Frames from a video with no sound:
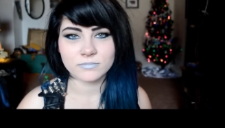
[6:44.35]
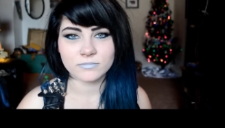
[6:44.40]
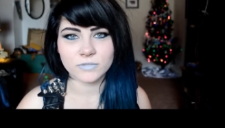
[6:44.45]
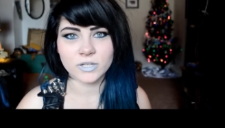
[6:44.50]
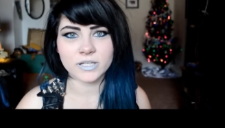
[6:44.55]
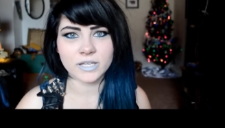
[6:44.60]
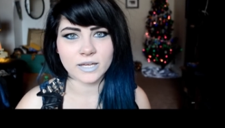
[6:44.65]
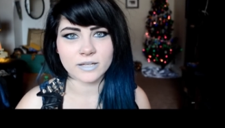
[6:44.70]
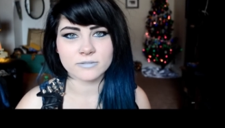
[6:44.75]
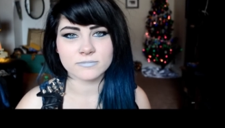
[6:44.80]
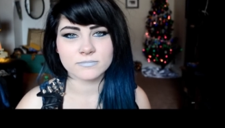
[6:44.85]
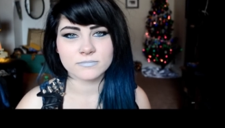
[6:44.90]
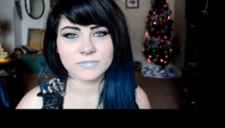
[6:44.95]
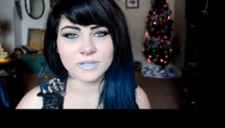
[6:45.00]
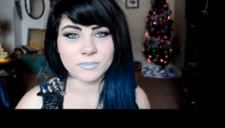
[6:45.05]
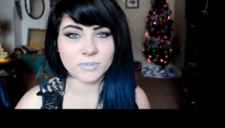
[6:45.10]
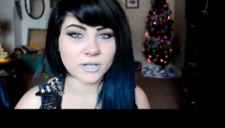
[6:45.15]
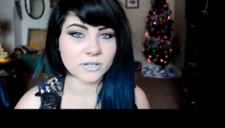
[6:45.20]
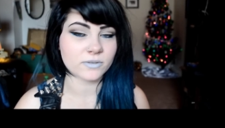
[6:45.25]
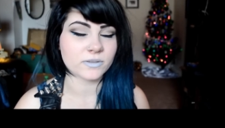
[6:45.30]
well yeah,
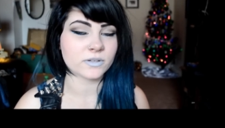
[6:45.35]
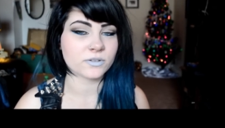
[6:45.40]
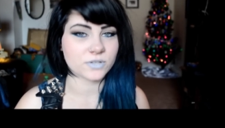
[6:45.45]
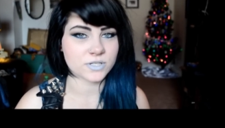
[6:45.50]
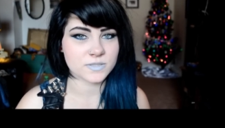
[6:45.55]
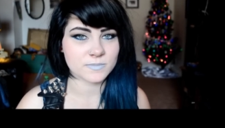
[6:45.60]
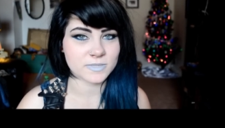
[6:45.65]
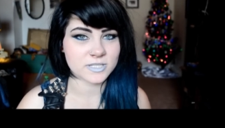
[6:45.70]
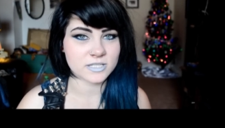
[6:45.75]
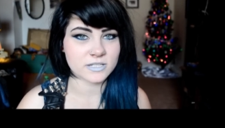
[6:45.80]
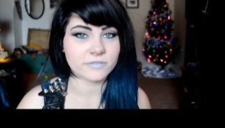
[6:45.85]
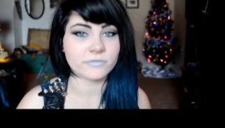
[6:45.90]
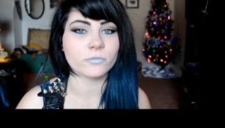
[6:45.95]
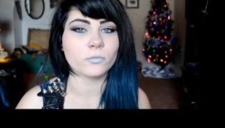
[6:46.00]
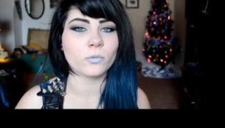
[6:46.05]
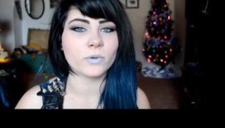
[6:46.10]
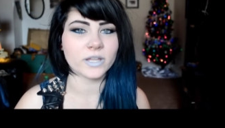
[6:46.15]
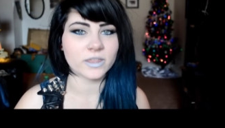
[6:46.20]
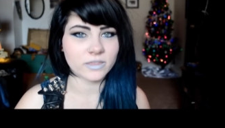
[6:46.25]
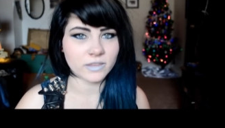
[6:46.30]
they brought out the Christmas stuff
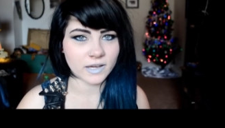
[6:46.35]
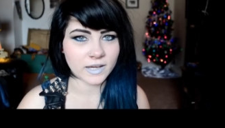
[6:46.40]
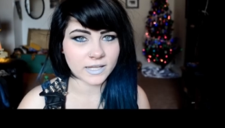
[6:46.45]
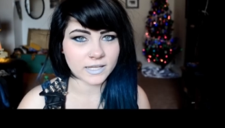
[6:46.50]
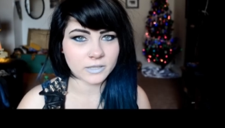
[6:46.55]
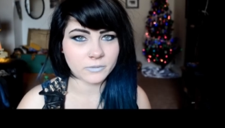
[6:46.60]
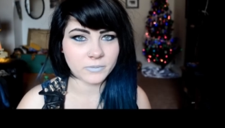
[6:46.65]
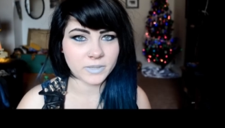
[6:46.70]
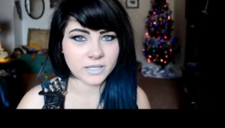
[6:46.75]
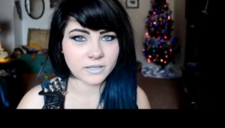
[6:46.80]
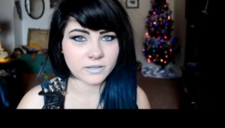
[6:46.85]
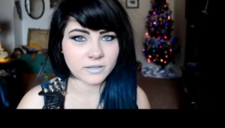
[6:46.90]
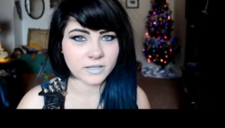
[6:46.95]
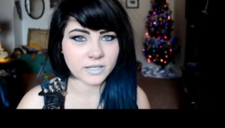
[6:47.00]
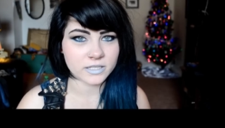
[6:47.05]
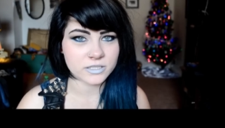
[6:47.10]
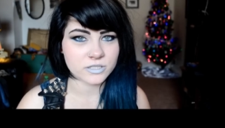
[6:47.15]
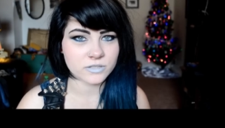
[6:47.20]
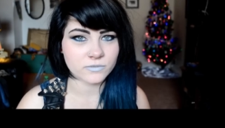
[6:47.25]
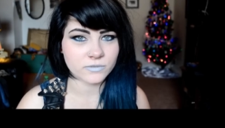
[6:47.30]
with the Halloween
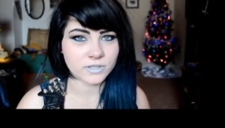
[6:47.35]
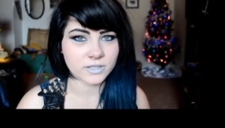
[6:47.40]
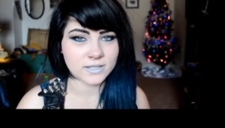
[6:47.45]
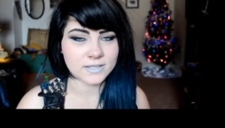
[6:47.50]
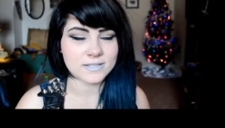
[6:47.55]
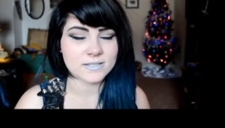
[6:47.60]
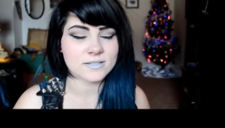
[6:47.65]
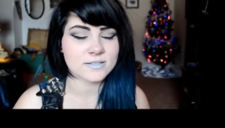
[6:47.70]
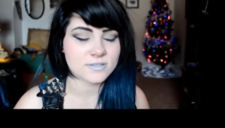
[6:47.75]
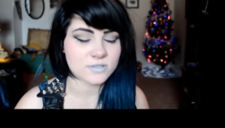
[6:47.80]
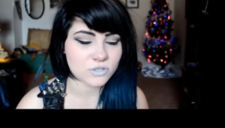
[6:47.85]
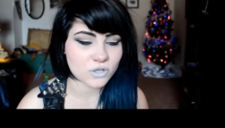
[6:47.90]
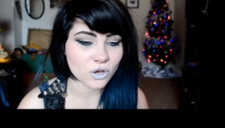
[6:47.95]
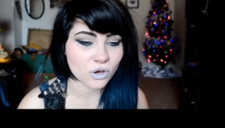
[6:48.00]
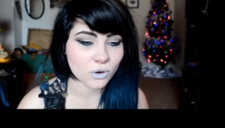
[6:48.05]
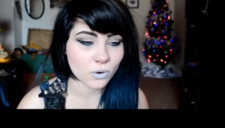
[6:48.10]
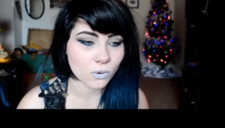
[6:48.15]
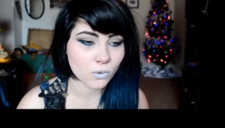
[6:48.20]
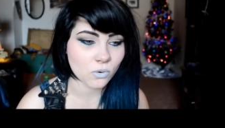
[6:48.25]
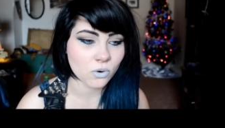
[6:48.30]
collection release,
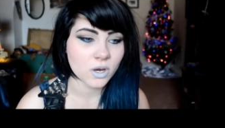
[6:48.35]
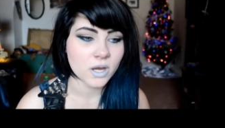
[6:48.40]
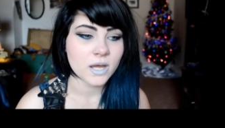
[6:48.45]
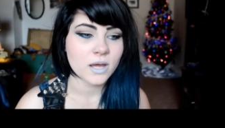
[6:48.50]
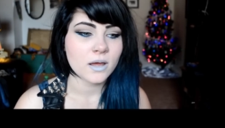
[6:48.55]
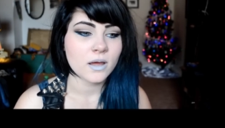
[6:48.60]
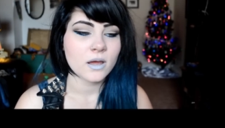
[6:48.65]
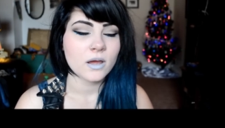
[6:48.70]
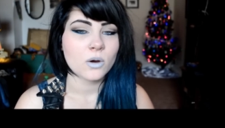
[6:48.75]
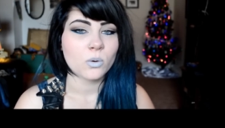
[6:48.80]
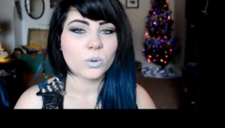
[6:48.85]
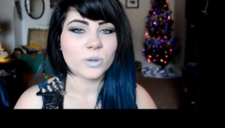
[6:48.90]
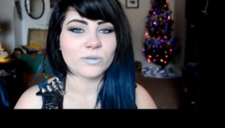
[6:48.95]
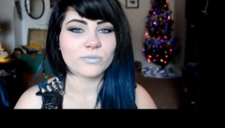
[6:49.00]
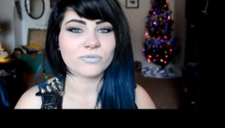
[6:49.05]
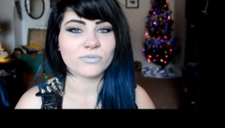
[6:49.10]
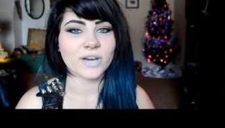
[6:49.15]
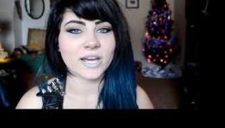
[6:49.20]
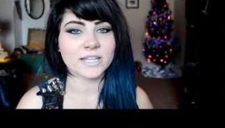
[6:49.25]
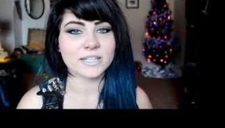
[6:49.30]
so we
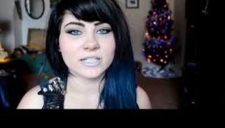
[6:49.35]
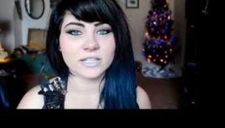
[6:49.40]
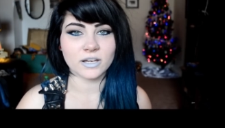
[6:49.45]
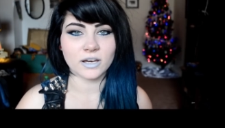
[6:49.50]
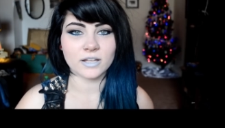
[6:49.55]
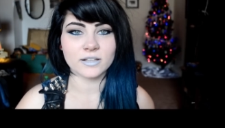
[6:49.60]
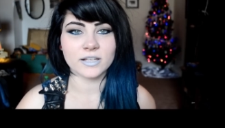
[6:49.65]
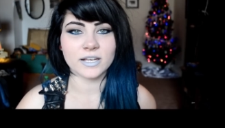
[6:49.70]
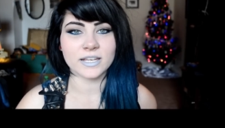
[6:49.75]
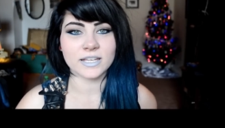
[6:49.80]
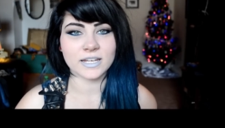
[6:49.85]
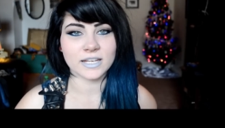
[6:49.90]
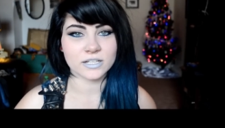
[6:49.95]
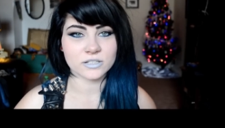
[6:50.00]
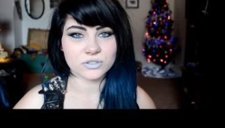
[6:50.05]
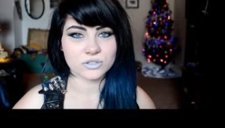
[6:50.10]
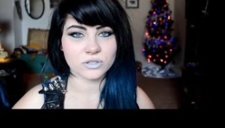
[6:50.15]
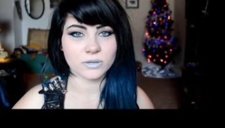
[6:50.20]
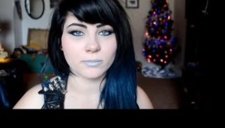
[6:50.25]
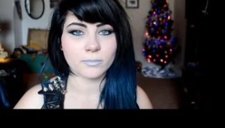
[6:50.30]
finally got like an
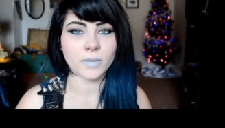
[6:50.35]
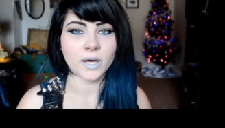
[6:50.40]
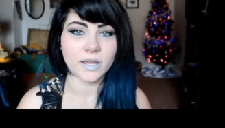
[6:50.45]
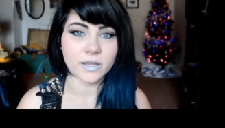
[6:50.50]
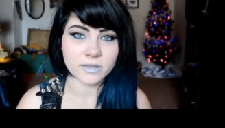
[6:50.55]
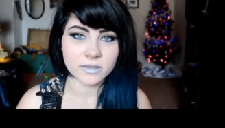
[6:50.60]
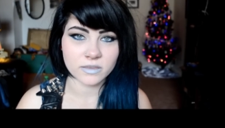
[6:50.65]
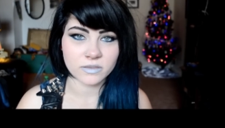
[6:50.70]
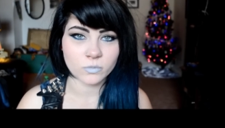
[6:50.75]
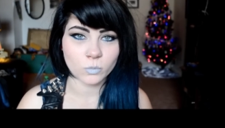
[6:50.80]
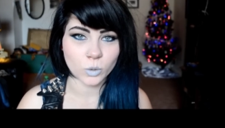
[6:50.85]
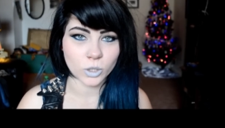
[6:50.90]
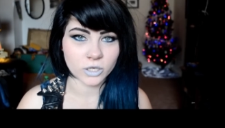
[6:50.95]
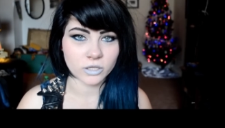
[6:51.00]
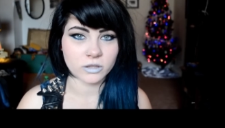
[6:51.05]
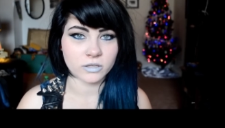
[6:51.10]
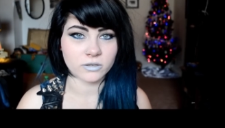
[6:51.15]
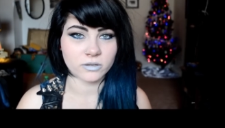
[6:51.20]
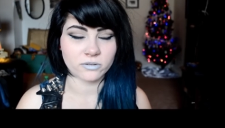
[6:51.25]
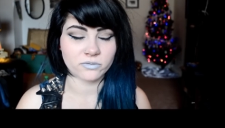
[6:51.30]
extra month
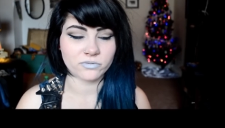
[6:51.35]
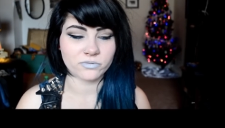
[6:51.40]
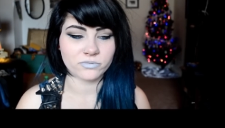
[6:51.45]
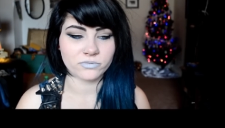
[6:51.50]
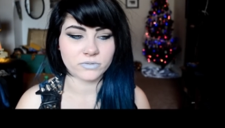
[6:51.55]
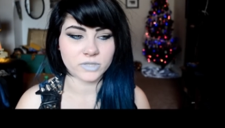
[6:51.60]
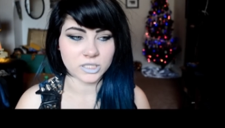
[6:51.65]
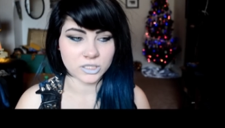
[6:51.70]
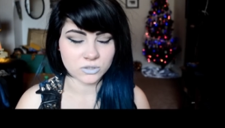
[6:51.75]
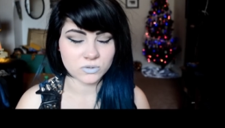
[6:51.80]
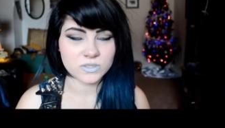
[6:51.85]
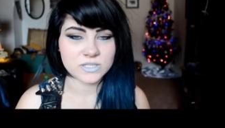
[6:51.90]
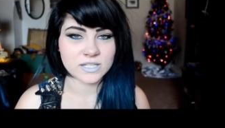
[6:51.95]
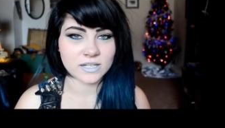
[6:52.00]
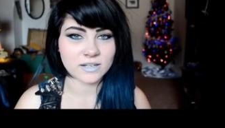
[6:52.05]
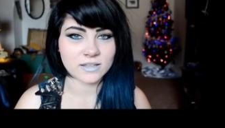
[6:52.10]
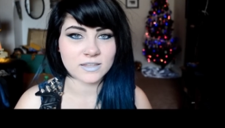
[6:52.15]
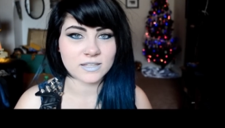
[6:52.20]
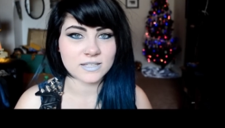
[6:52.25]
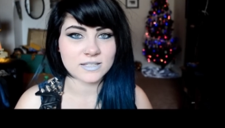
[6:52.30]
worth of use
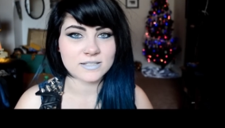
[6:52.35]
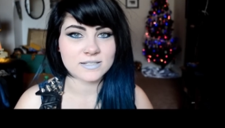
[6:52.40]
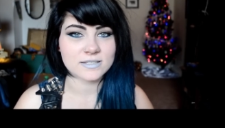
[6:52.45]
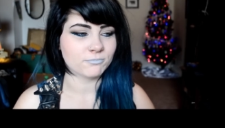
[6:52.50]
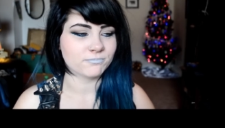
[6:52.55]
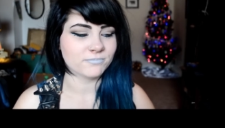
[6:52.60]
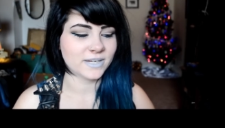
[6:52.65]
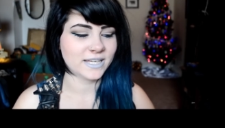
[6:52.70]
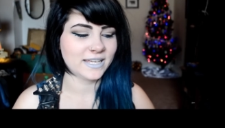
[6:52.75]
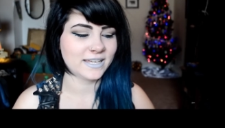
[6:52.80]
out of these. Um,